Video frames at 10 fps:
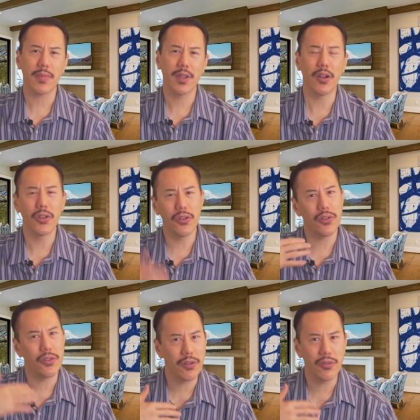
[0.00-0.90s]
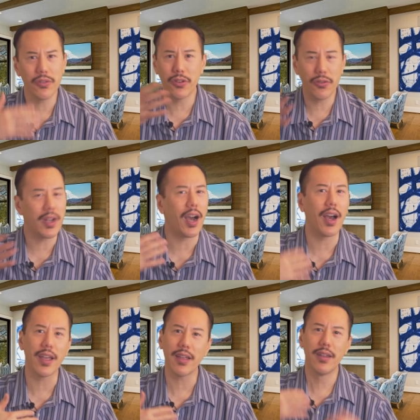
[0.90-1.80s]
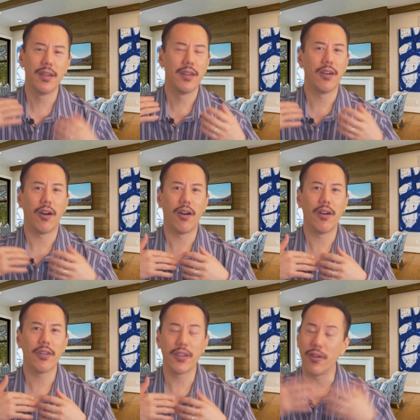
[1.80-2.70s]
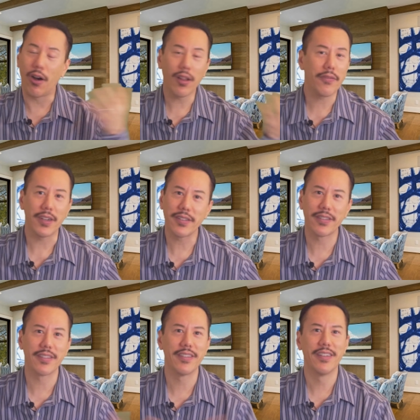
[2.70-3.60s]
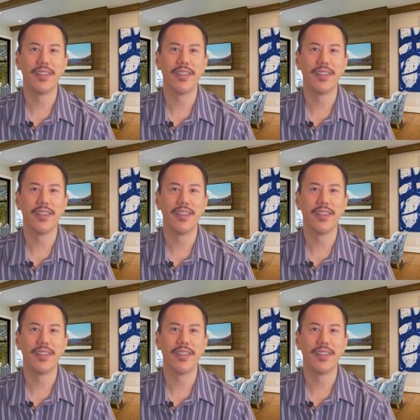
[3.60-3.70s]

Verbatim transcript: you know, you you you and I, you know, all of us,